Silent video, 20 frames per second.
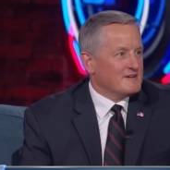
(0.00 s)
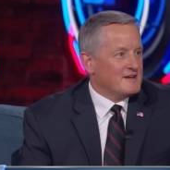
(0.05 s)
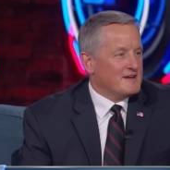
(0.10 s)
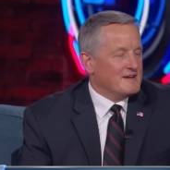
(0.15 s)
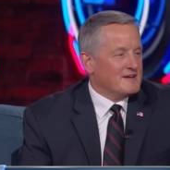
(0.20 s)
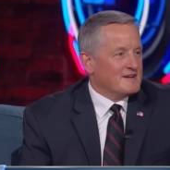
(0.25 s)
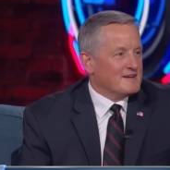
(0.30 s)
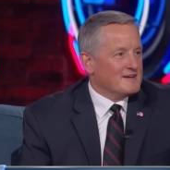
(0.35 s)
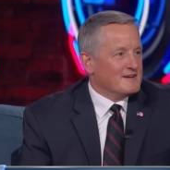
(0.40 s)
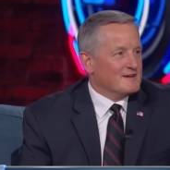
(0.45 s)

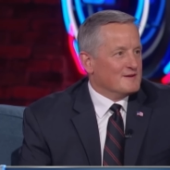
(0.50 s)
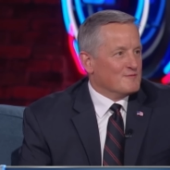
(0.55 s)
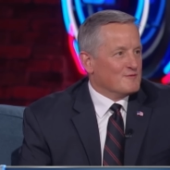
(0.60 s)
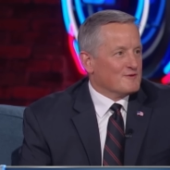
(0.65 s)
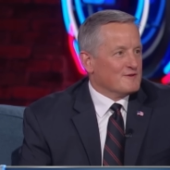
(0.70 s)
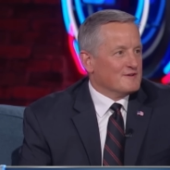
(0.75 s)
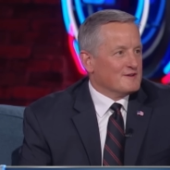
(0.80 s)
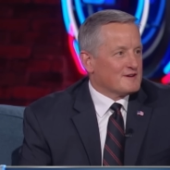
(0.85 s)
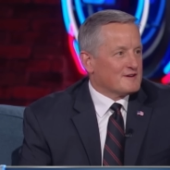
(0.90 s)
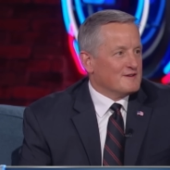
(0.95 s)
Mm. And
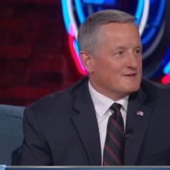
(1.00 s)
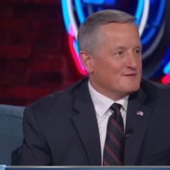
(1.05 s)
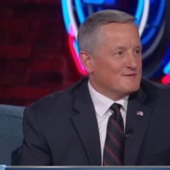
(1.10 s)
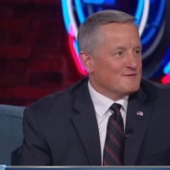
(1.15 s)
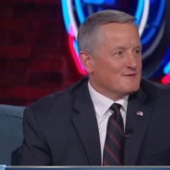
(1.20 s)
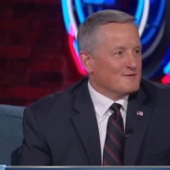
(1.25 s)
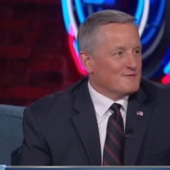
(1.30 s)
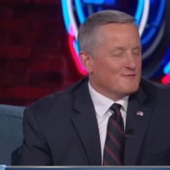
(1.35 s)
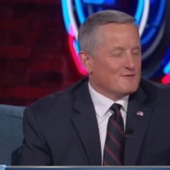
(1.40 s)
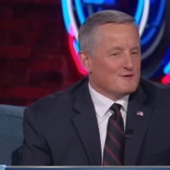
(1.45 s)
we're in a
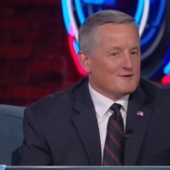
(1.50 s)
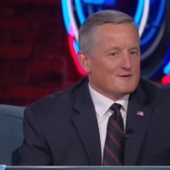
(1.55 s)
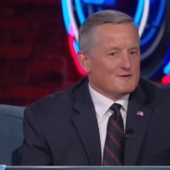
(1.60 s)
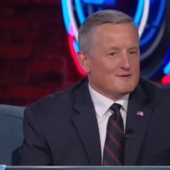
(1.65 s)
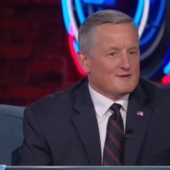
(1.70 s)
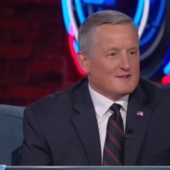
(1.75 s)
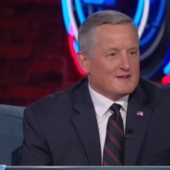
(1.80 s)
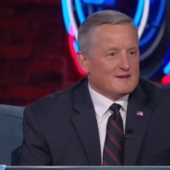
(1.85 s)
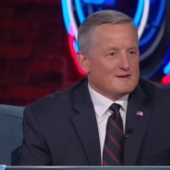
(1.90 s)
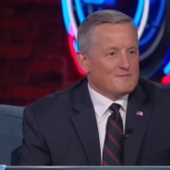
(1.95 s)
country where
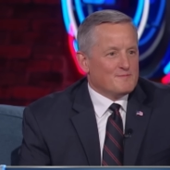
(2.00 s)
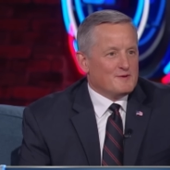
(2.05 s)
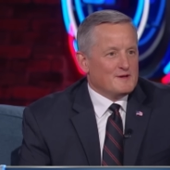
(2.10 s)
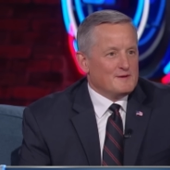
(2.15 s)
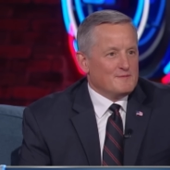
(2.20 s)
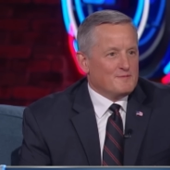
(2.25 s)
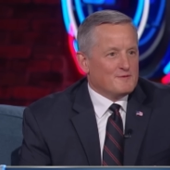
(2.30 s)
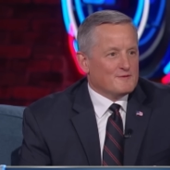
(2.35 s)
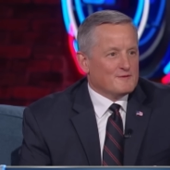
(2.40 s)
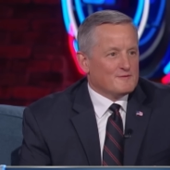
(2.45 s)
a lot of
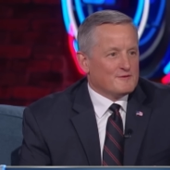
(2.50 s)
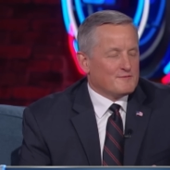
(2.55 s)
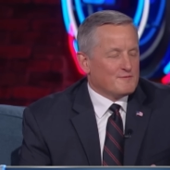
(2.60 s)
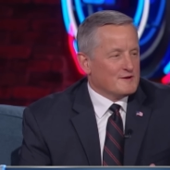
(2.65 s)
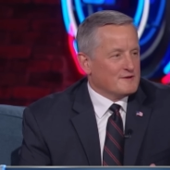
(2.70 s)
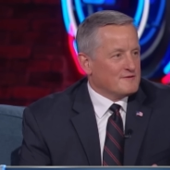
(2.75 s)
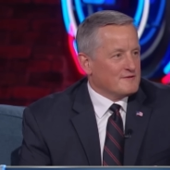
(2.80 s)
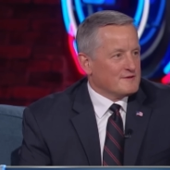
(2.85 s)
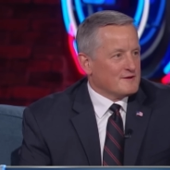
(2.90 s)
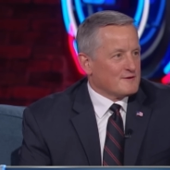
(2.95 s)
people,
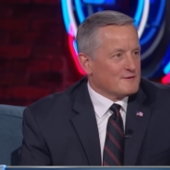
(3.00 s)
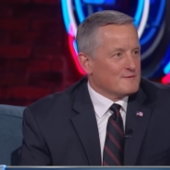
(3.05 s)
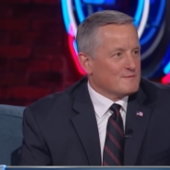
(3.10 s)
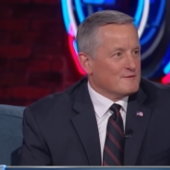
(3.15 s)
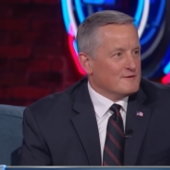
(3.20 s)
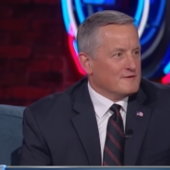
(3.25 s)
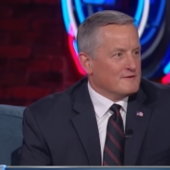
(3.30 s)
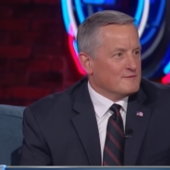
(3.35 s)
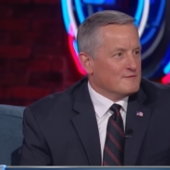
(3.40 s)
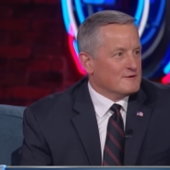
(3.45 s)
especially
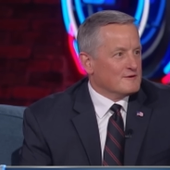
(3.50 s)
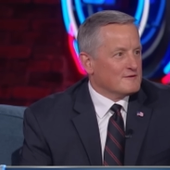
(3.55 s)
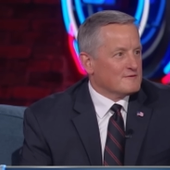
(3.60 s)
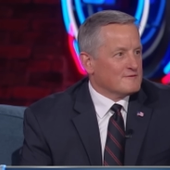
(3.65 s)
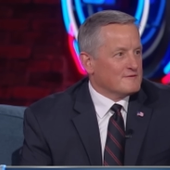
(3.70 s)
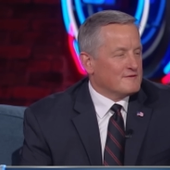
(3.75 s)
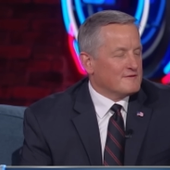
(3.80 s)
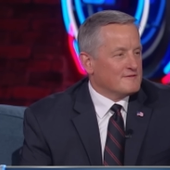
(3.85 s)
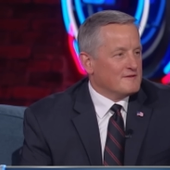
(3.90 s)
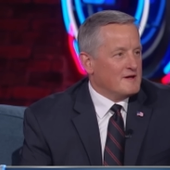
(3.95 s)
urban
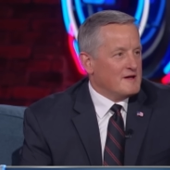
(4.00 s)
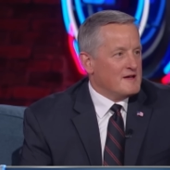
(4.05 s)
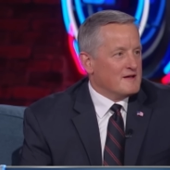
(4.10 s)
dwellers,